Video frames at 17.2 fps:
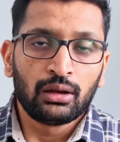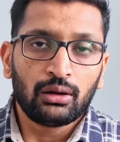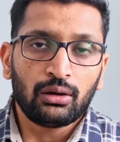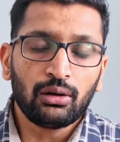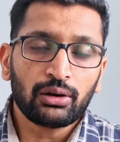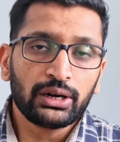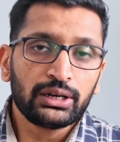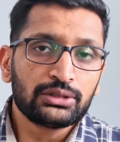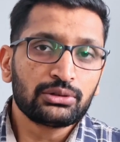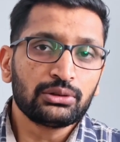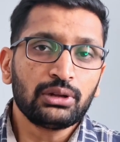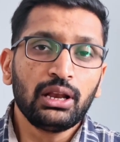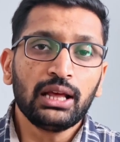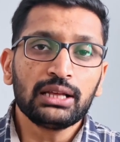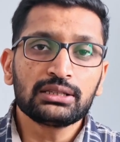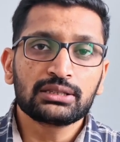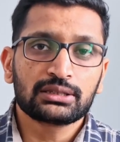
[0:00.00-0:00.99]
All right, so
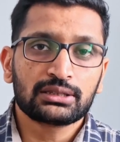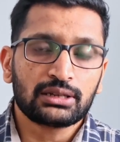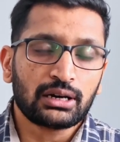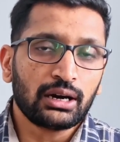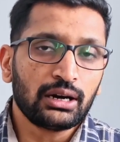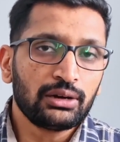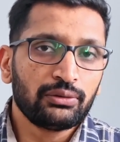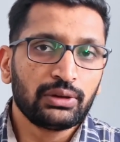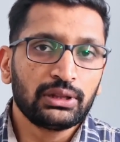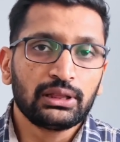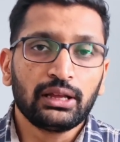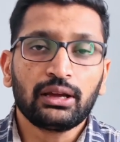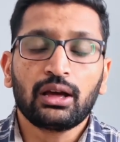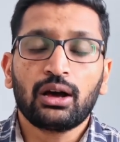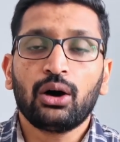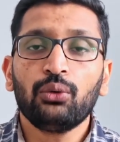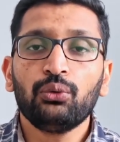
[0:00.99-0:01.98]
let's start with
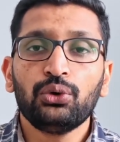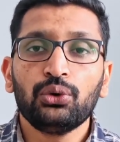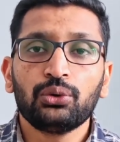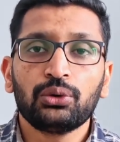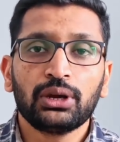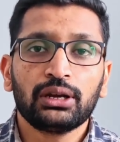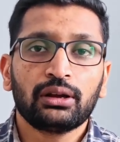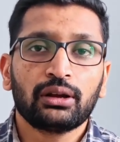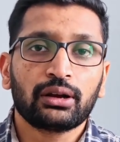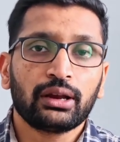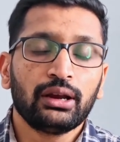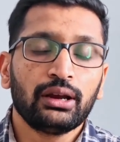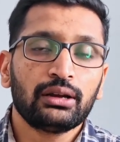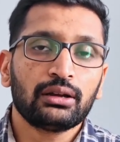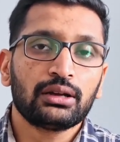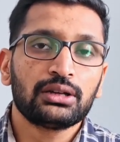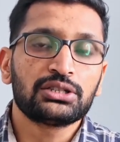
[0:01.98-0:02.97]
how you can
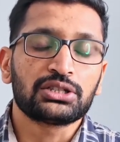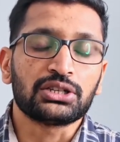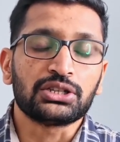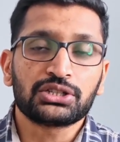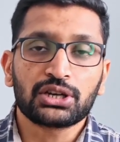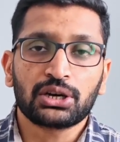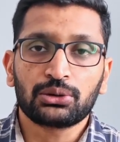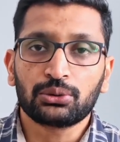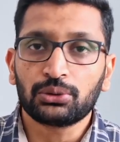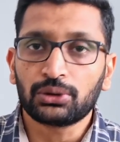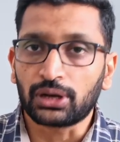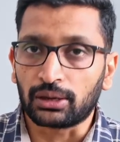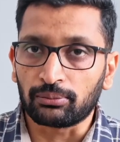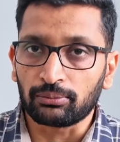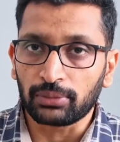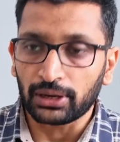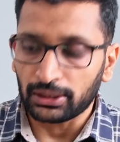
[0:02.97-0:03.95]
create a Jinja2
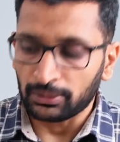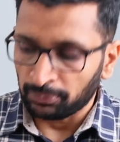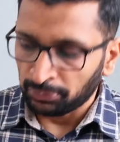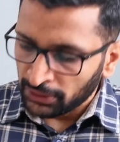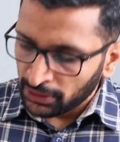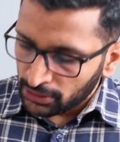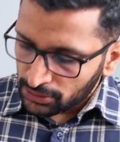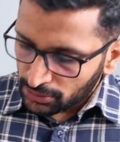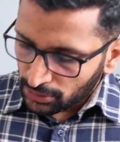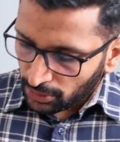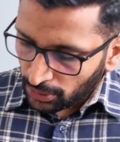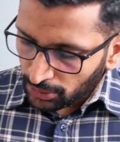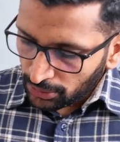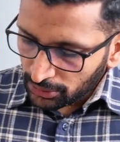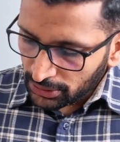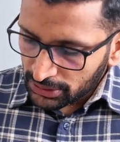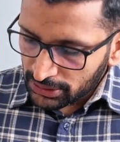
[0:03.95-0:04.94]
template. So
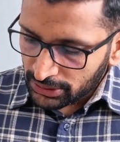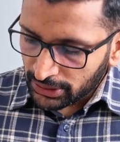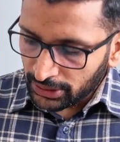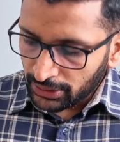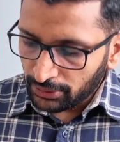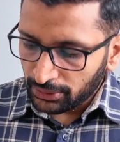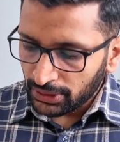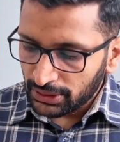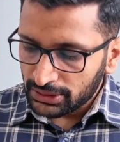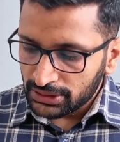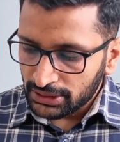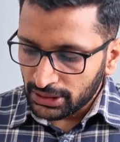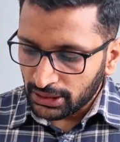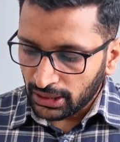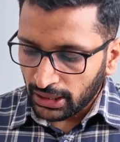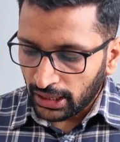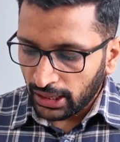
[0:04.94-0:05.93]
onto the screen, you can
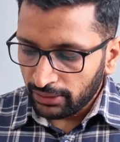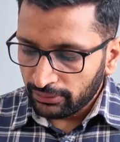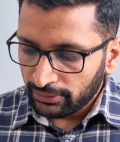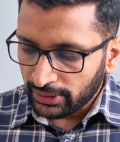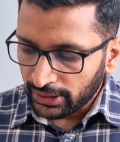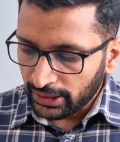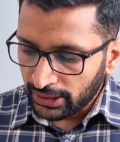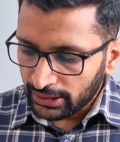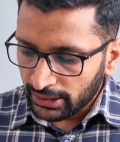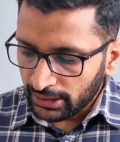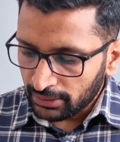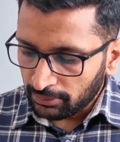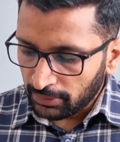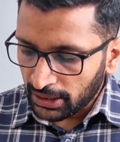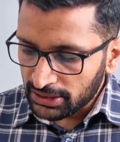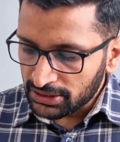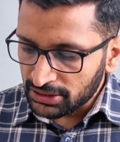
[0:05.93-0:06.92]
see I have created
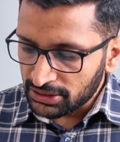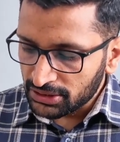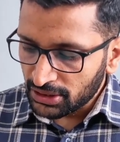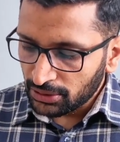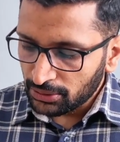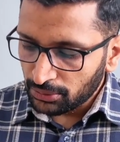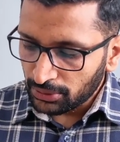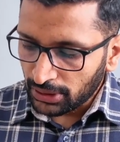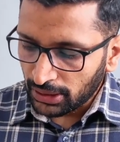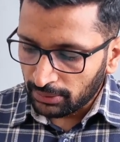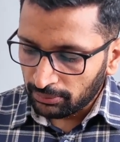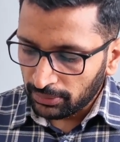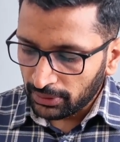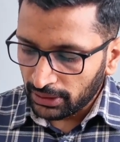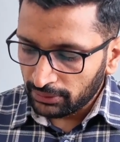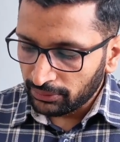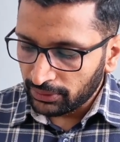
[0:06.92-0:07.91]
my Jinja2
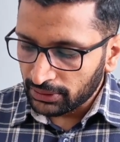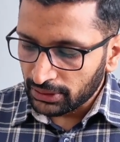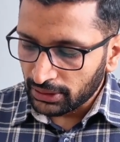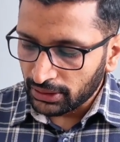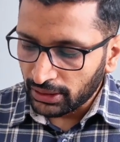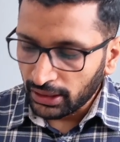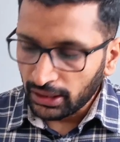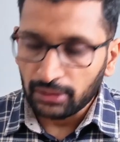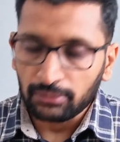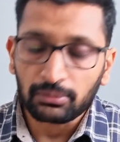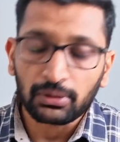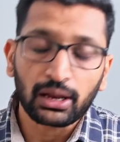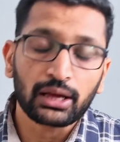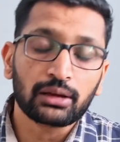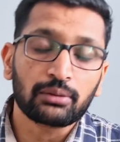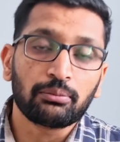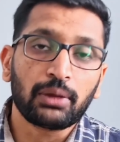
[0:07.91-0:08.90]
template with the name
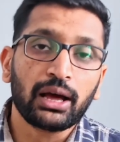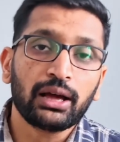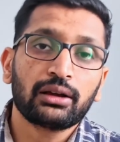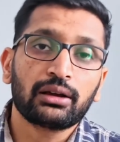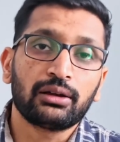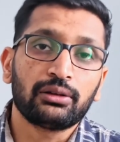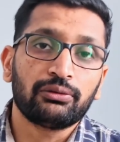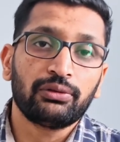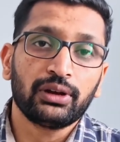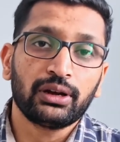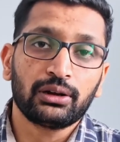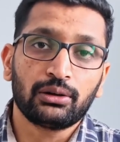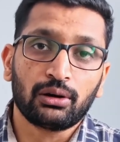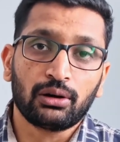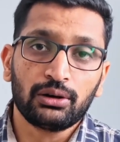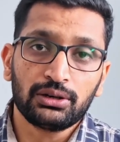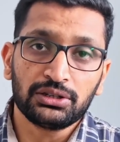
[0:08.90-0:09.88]

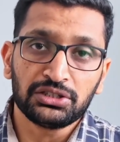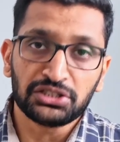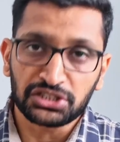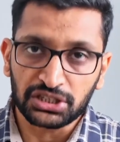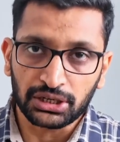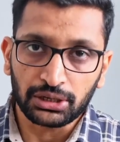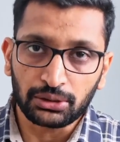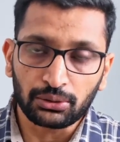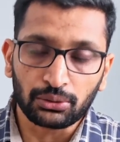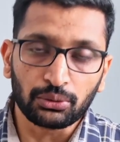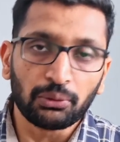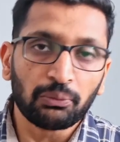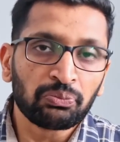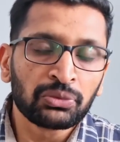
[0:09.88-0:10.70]
myconfig.j2.